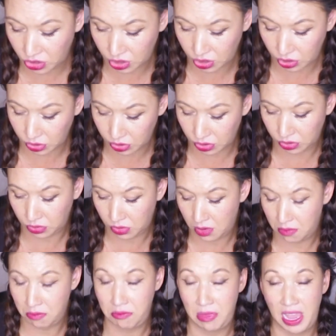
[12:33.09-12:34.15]
to
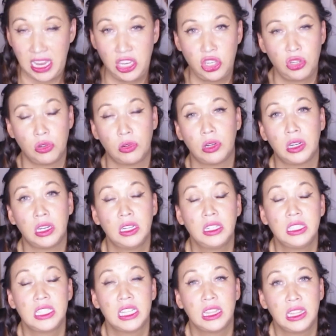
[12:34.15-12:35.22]
make sure
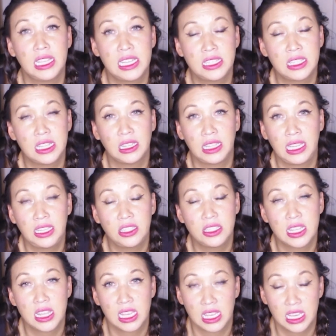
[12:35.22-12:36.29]
to list the links
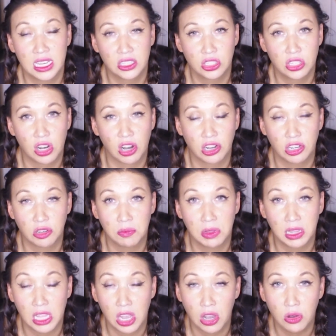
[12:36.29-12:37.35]
to the Kickstarter
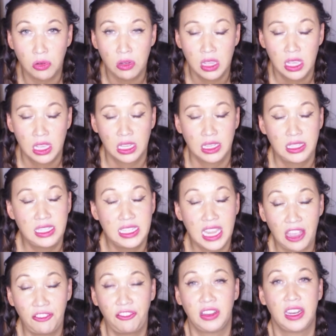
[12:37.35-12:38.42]
below
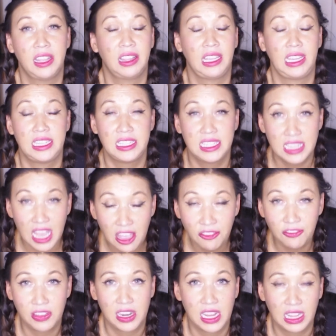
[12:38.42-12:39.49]
definitely,
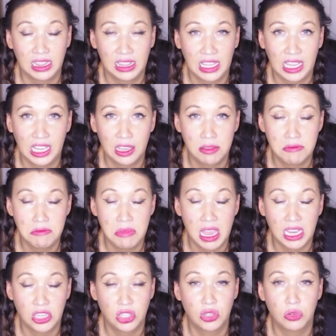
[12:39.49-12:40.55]
definitely
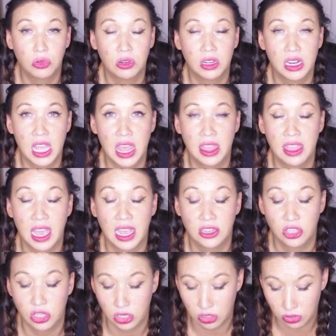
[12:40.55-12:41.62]
make sure
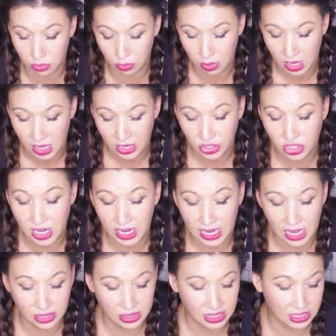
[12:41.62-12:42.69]
that you check
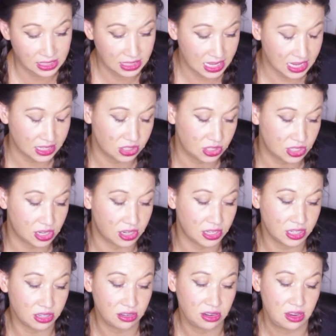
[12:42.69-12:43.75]
out this
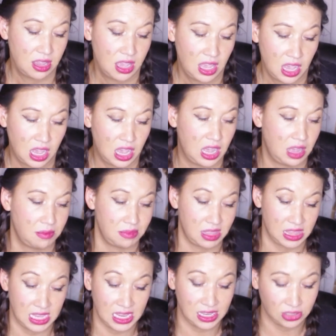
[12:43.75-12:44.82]
Kickstarter. Um,
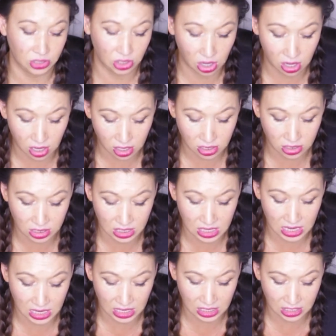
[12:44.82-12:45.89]
these cards
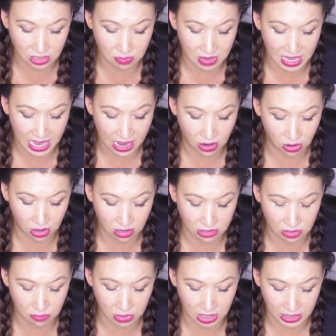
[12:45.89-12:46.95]
need to be out on
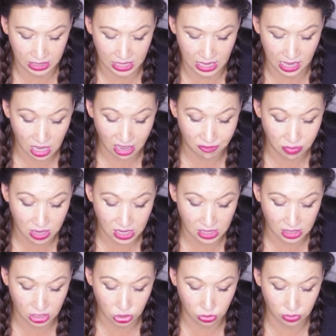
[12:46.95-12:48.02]
the market. I've been
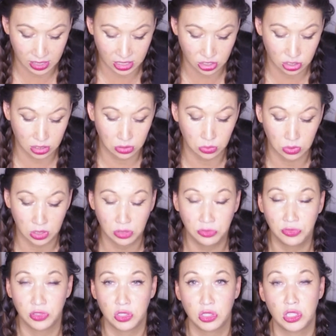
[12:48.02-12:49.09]
in the tarantula world
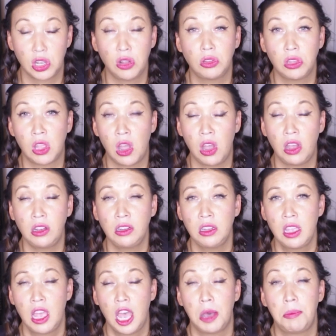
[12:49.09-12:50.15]
for so long,
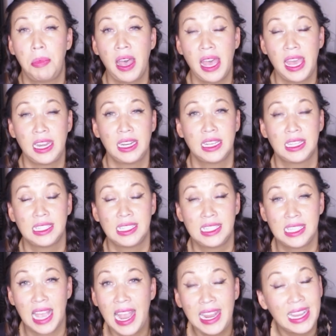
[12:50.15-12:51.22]
but
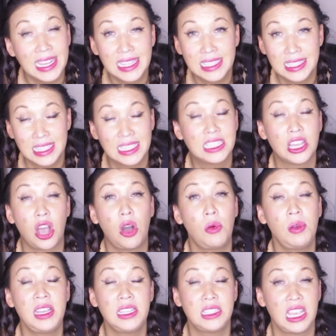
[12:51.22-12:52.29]
science is
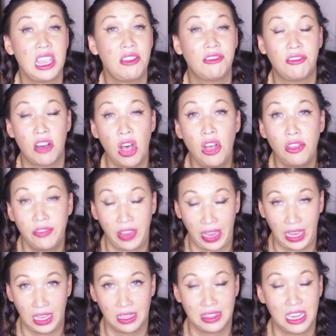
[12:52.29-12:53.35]
always
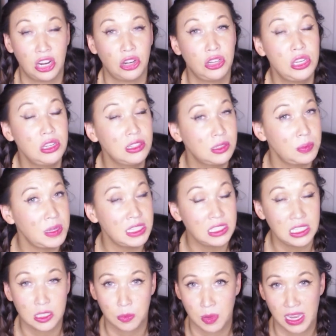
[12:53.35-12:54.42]
evolving. There are new
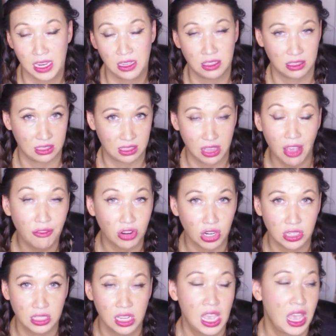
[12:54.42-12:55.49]
species being
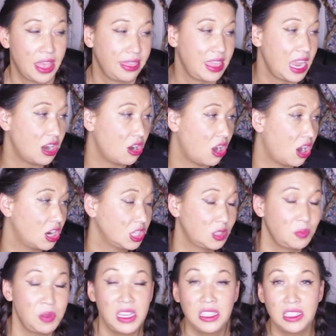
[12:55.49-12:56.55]
discovered. There are
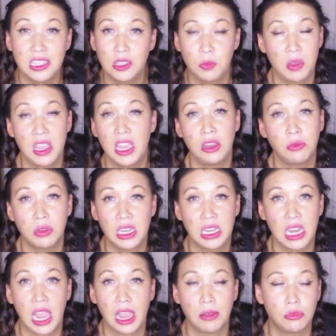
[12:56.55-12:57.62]
species being
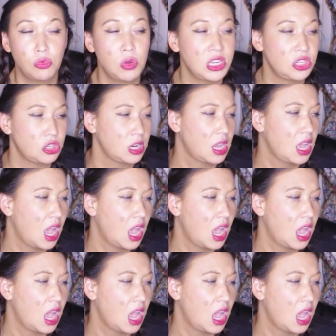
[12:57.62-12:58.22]
renamed, which